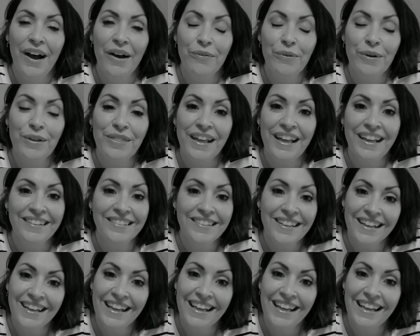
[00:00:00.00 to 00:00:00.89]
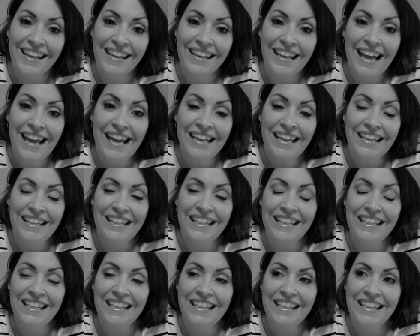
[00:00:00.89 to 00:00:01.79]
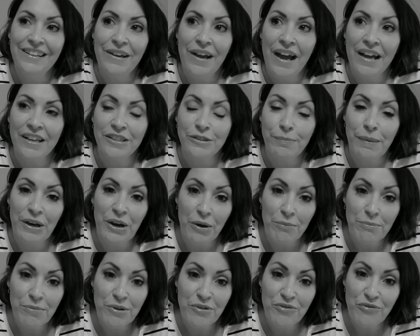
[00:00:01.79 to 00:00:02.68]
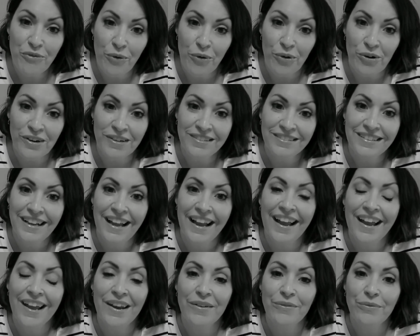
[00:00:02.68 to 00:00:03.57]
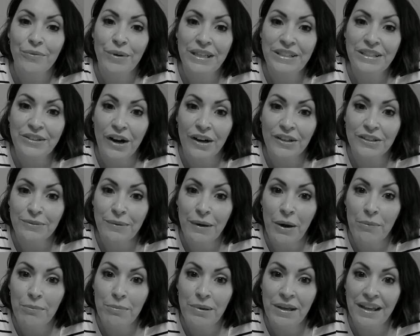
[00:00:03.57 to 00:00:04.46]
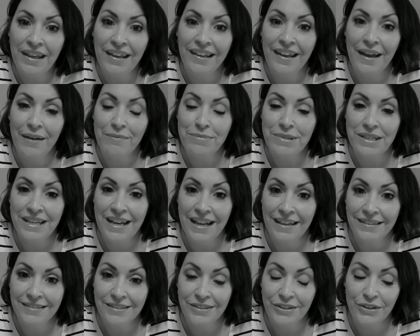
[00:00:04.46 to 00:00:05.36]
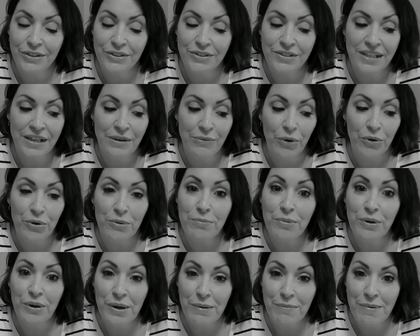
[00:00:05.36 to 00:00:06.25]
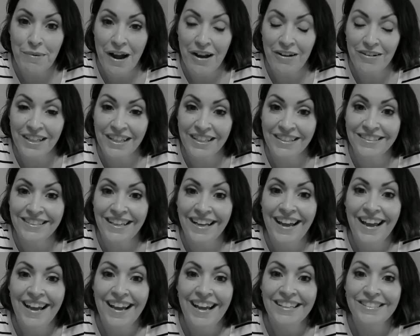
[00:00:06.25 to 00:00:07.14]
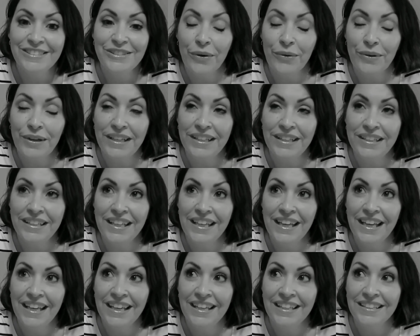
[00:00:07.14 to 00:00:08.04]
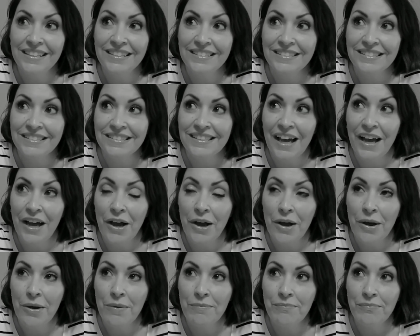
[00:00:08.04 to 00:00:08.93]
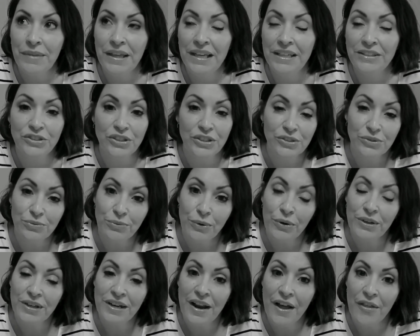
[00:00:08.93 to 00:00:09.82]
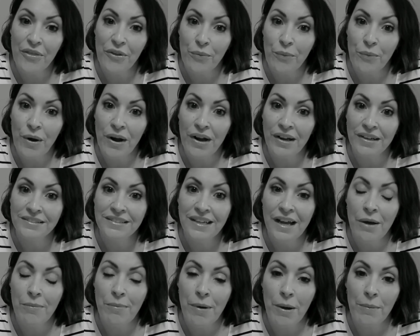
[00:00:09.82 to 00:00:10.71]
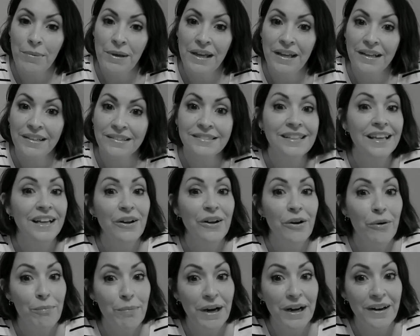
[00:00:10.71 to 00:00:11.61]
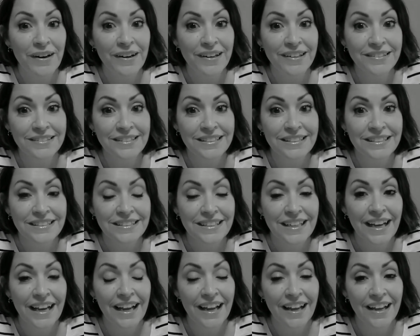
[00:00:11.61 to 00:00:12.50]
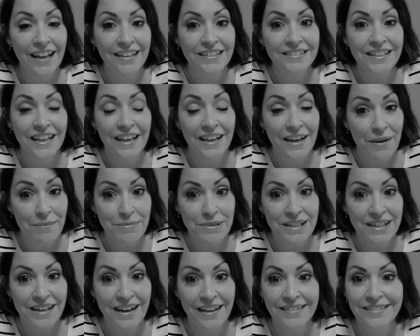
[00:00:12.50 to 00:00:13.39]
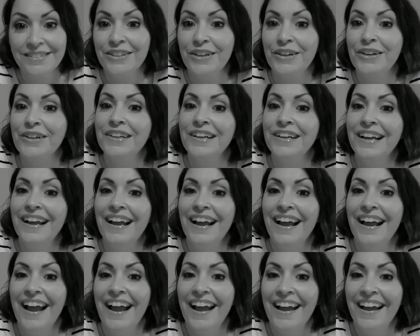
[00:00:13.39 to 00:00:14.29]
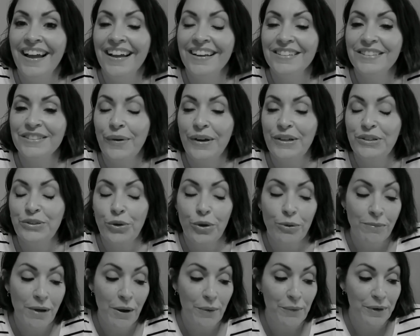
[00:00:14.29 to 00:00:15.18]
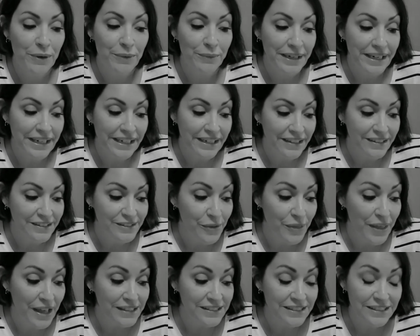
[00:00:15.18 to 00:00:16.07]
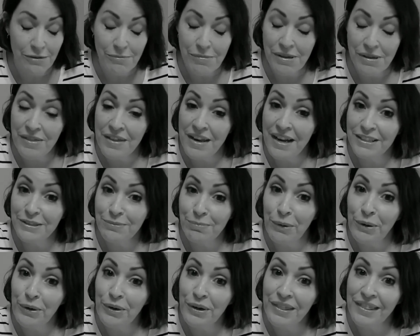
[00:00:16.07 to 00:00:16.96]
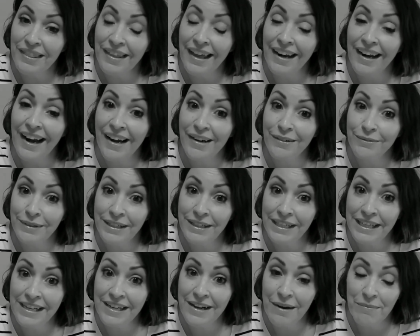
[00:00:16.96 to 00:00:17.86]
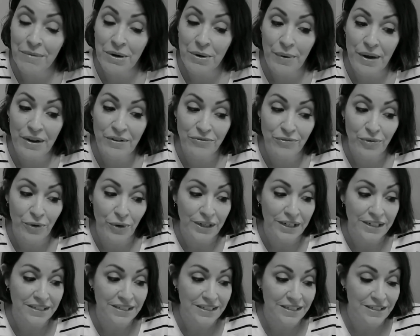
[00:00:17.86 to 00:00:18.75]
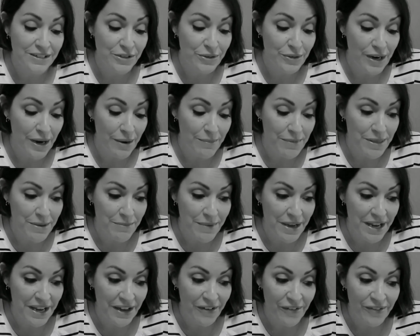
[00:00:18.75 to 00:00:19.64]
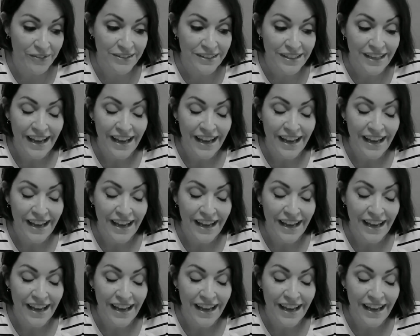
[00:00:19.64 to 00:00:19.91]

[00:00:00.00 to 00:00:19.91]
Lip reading: with Anthony. He has been on before, and we talked about being empty nesters. He wrote a book about it. So he just wrote another one about being a single parent and an empty nester. And so I told him I want to read it. So that's going to be the next book that I read. I'm going to wait for it to come in the mail,